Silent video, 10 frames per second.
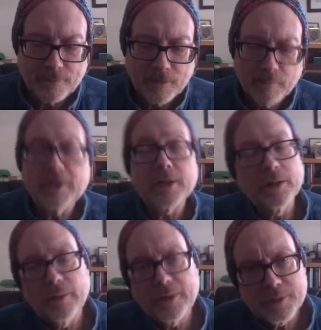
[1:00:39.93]
but
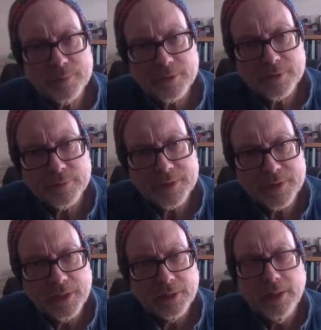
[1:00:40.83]
anyway, this person was
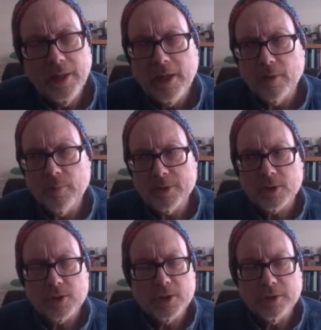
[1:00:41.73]
saying how much
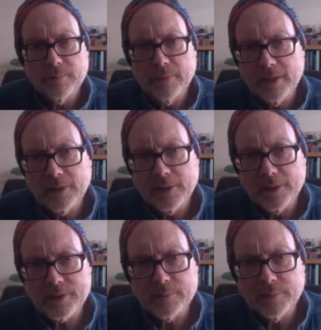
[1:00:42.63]
she had made
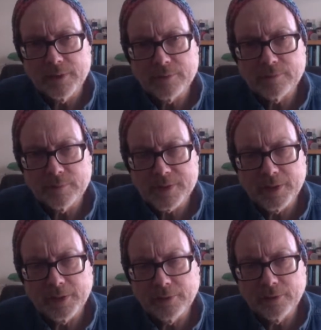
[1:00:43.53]
last month from
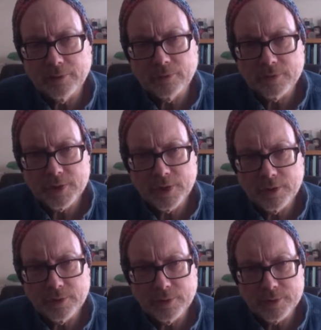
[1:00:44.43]
selling her crochet
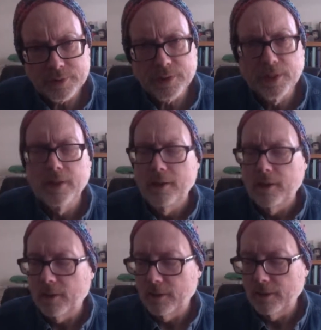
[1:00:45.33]
goods.
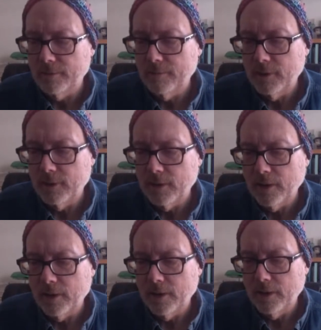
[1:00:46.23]
I'm
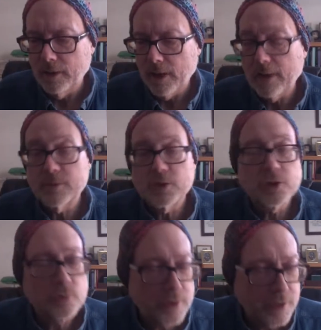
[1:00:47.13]

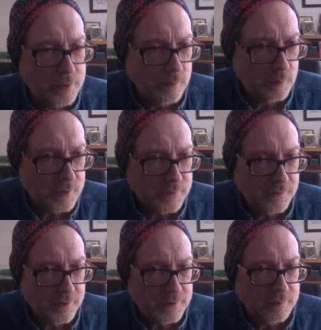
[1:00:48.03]
sure that number was
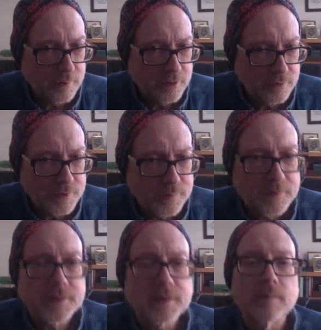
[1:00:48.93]
affected by
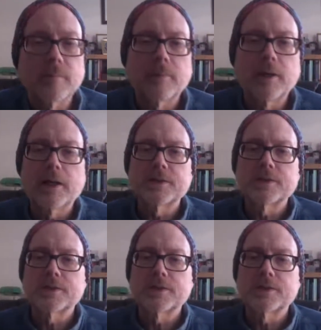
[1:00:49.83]
Christmas, but